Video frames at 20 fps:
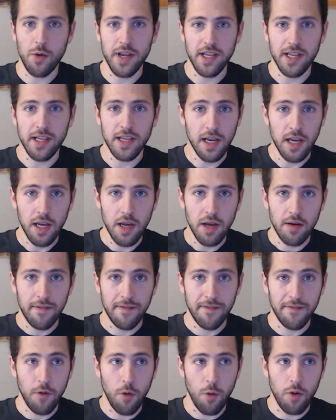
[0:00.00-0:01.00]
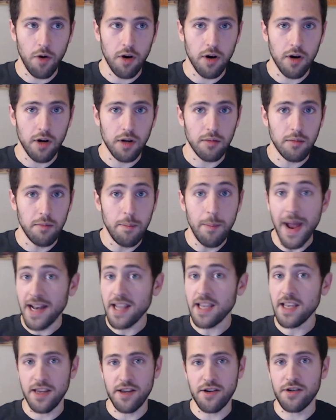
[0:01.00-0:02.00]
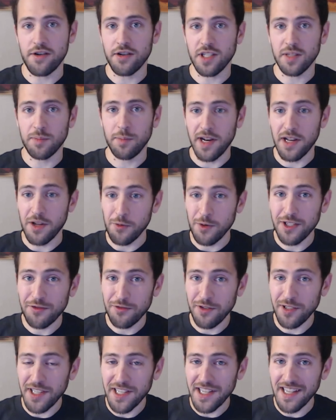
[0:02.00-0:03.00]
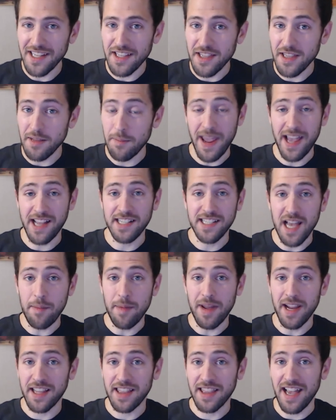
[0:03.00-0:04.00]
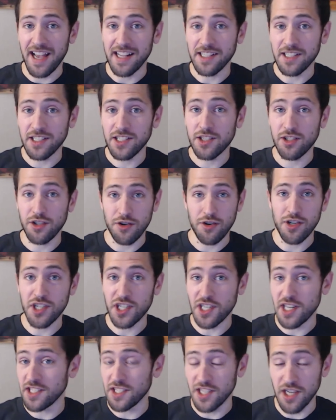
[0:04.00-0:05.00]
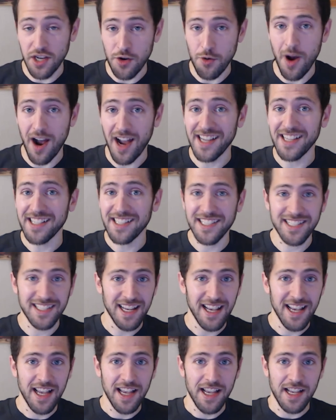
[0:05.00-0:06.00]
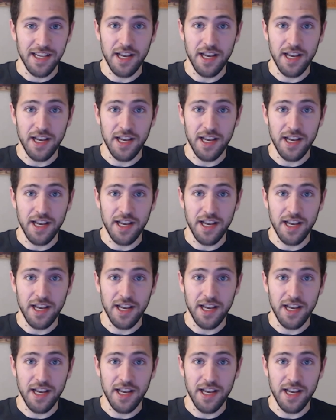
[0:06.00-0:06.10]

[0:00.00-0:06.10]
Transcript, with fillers: growing for many years, but it was really the pandemic that surged it to new heights.